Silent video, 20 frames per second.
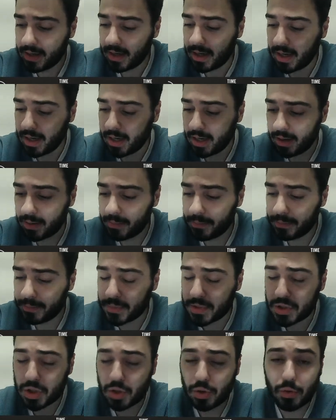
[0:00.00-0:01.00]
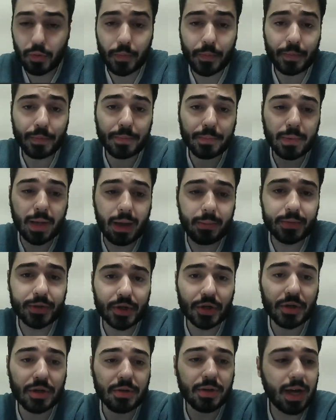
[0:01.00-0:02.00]
So I'm
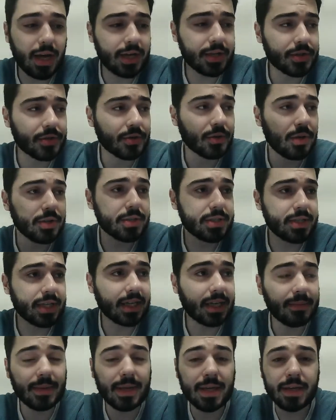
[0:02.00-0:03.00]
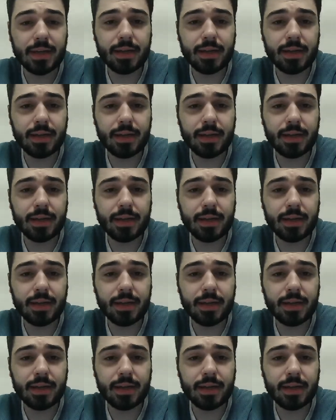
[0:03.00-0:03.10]
sure you guys are all sick of me,